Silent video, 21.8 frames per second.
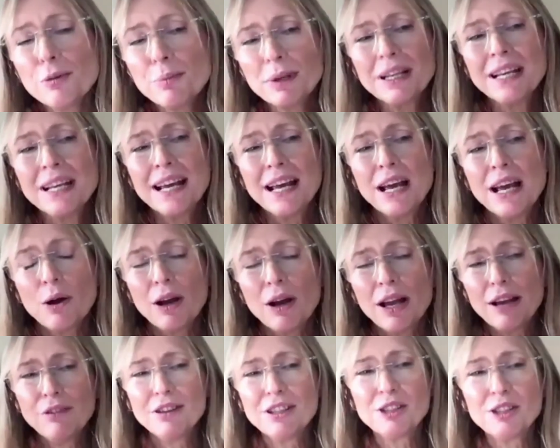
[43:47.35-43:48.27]
But
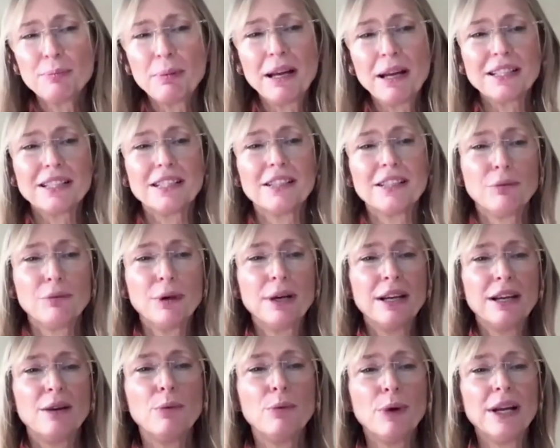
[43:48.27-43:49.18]
irrespective,
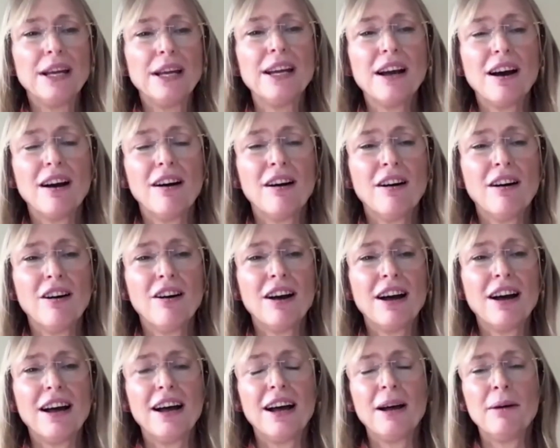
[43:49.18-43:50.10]
we
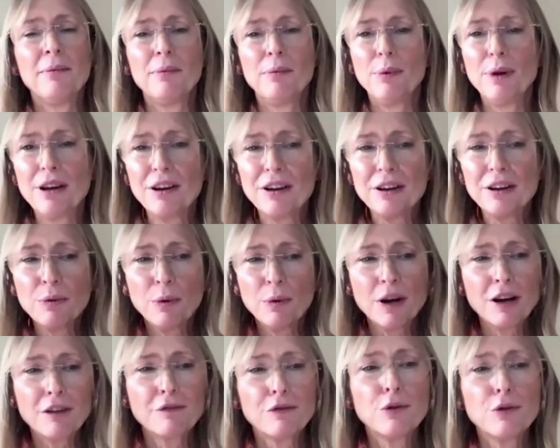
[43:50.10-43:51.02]
are in a
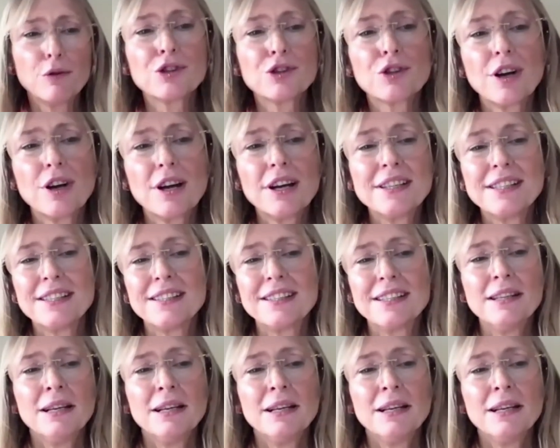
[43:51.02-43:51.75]
workforce crisis,